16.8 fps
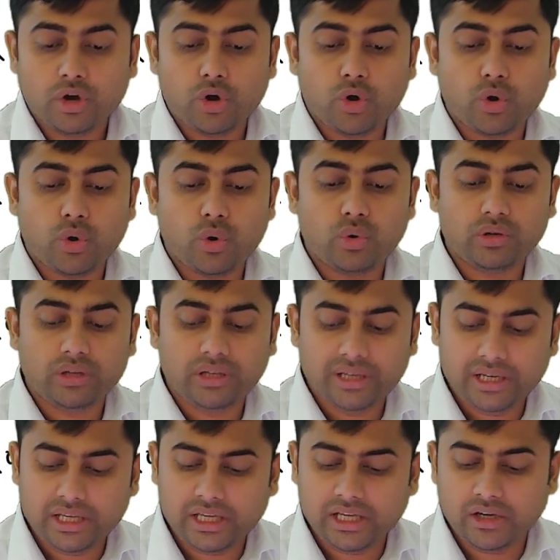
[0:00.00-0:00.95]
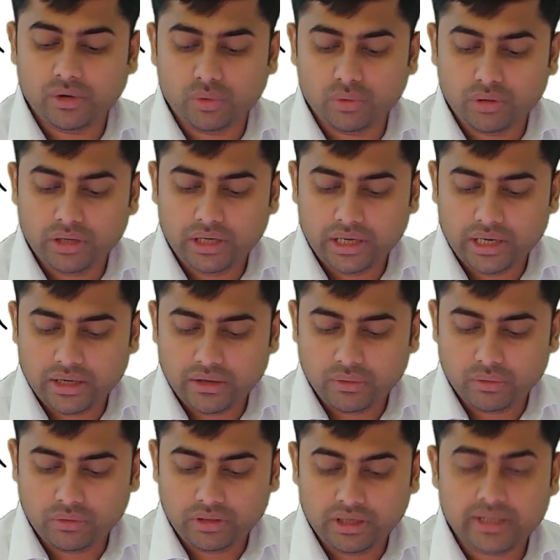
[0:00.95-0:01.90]
Only
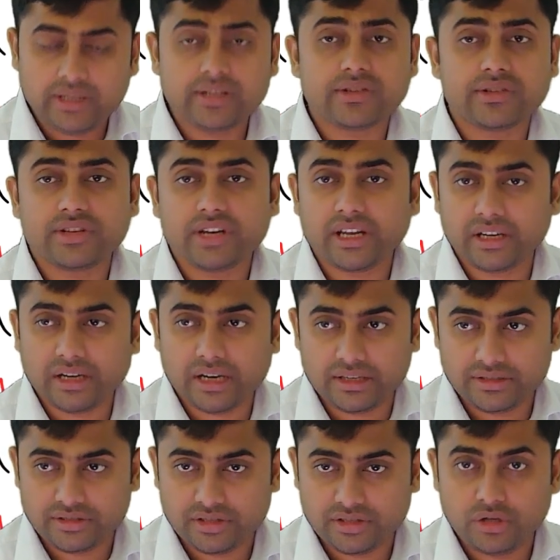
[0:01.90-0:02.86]
string class,